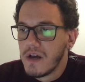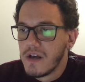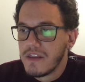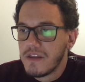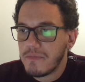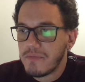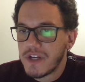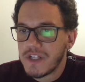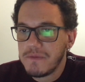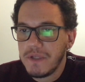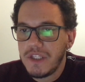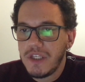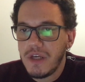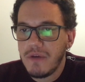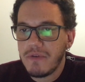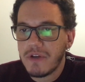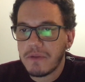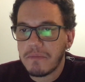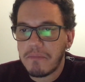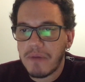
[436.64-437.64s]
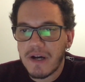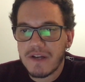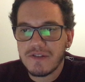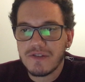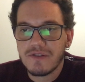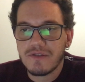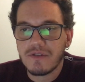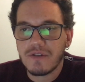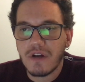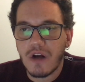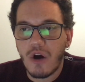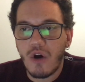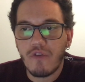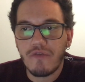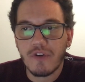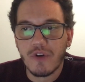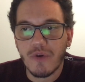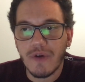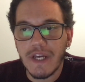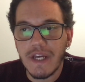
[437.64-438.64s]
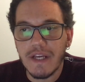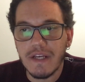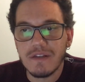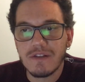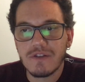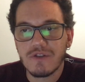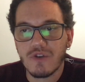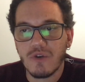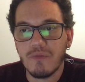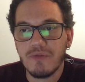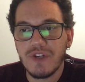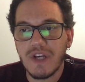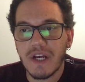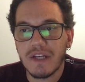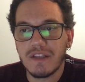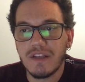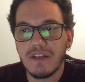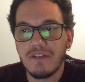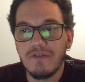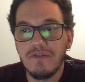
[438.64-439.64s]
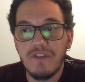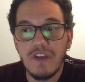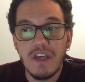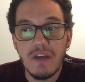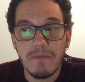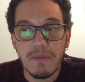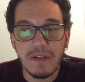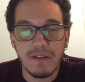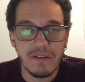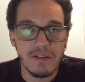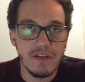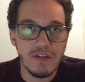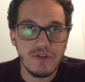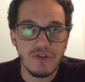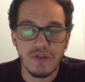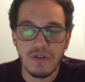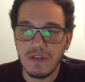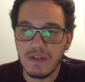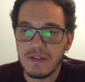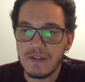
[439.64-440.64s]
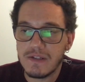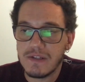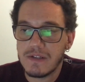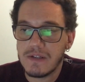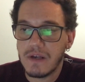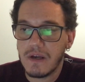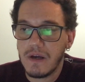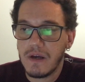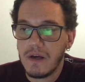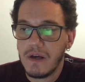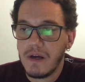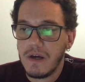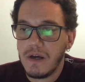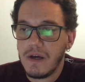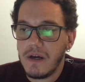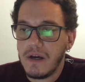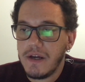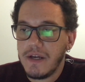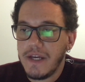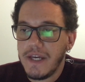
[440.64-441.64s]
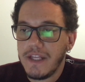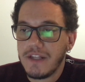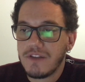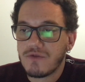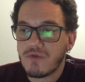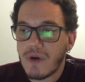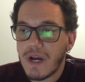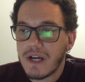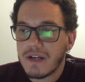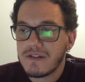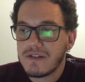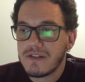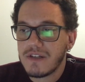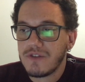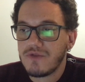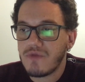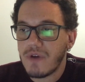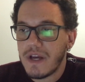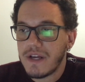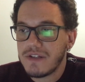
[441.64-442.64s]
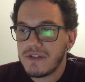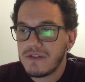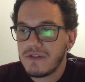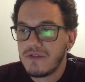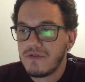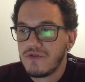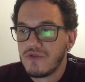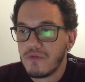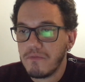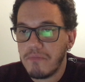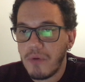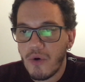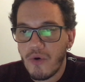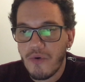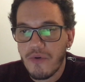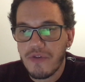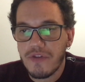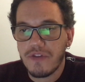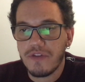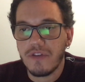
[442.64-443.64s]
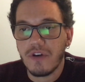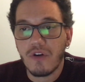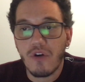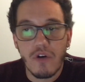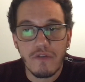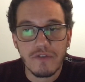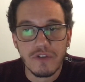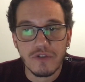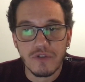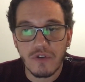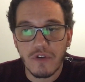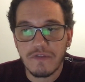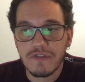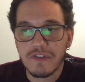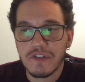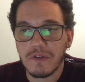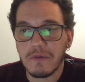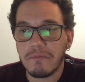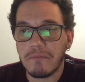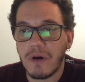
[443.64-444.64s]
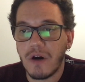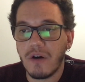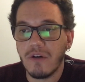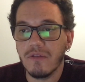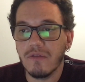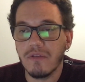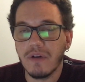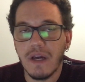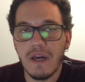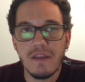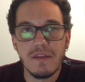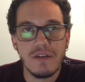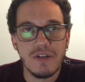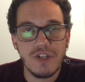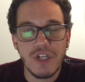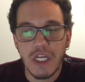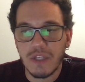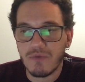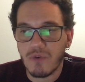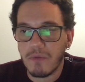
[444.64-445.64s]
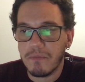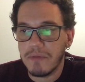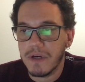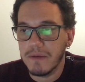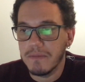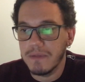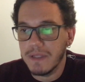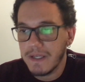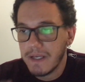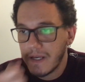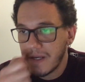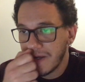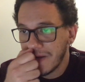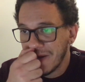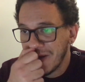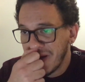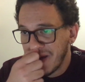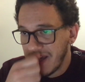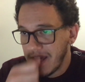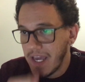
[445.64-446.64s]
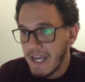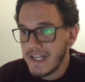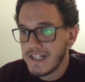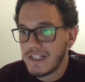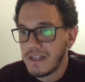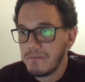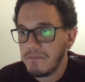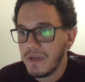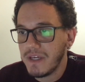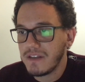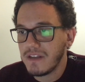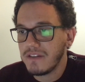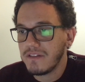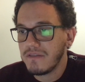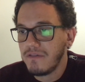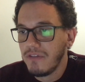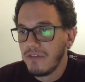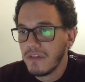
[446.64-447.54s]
The Presbyterian pastor Álvaro Reis objected vehemently to this. In tracts addressed to both the governor of São Paulo and the general public, Reis depicted